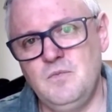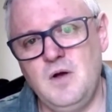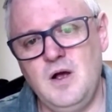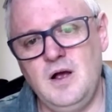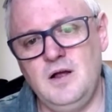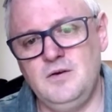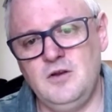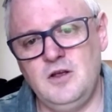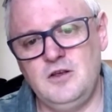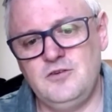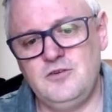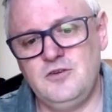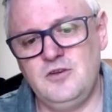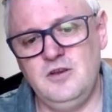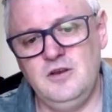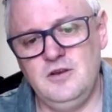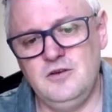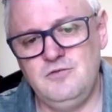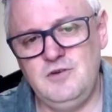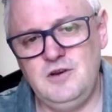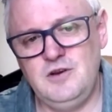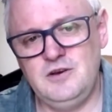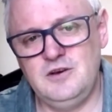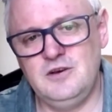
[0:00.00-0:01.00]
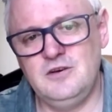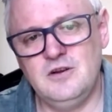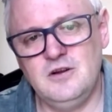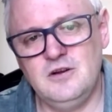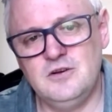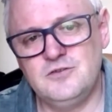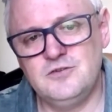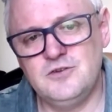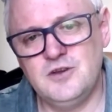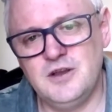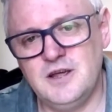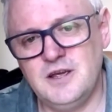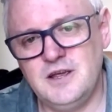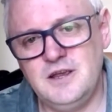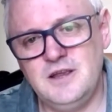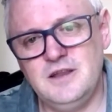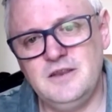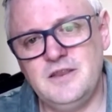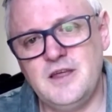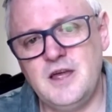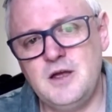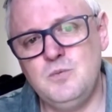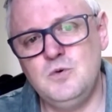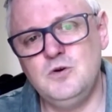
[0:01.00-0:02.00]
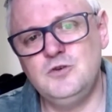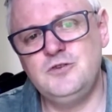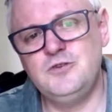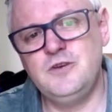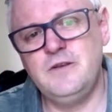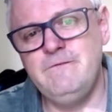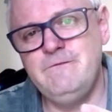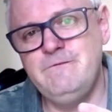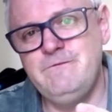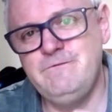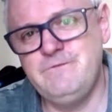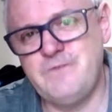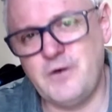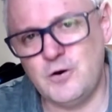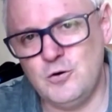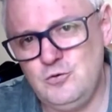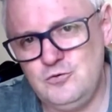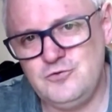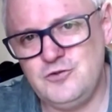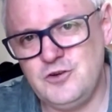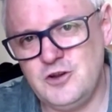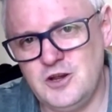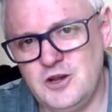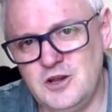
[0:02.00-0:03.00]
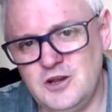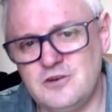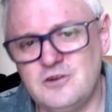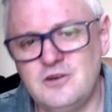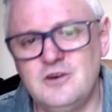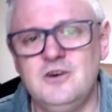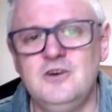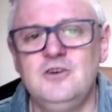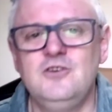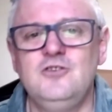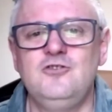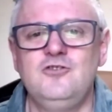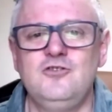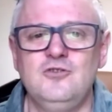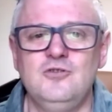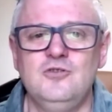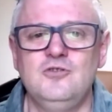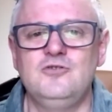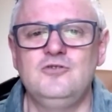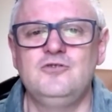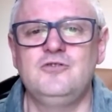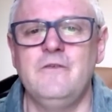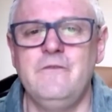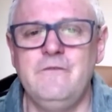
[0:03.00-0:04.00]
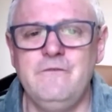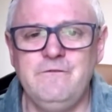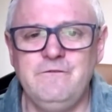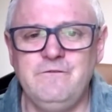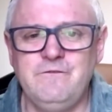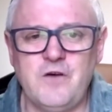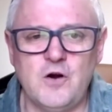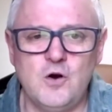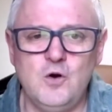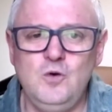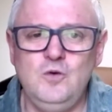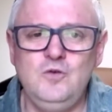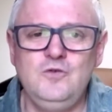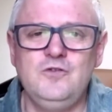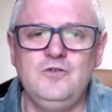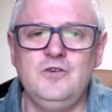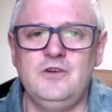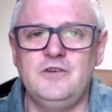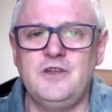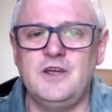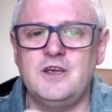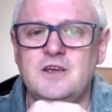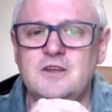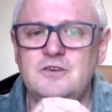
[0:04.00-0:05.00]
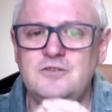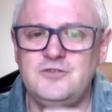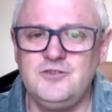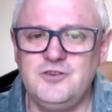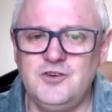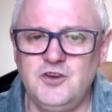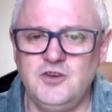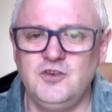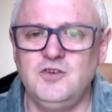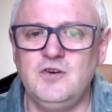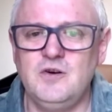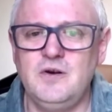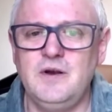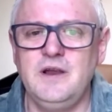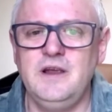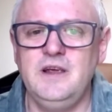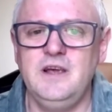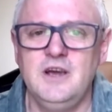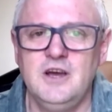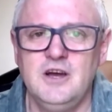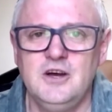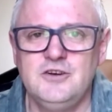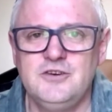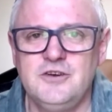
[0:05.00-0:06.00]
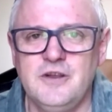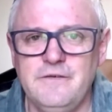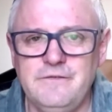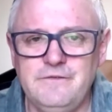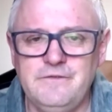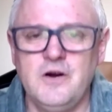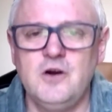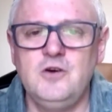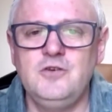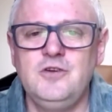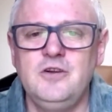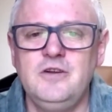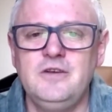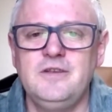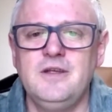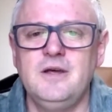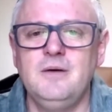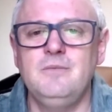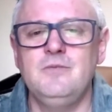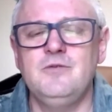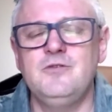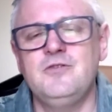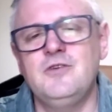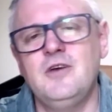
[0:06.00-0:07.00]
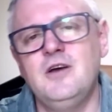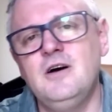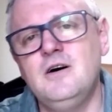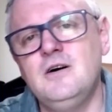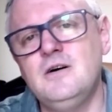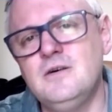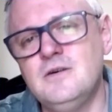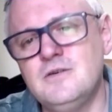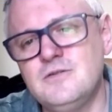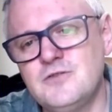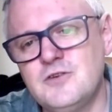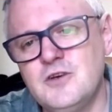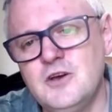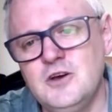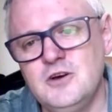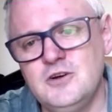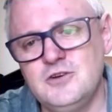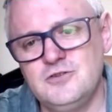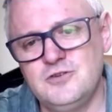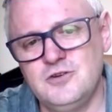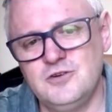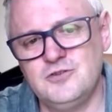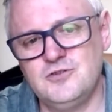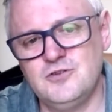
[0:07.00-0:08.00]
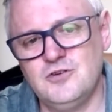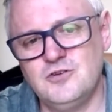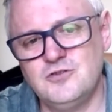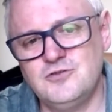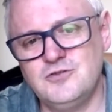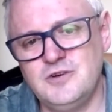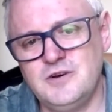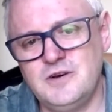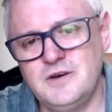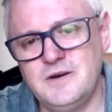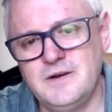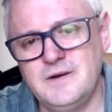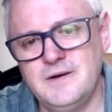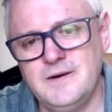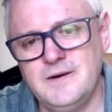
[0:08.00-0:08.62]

And as in the reading today, they were devoted to it. Devoted. They continually devoted themselves to doctrine.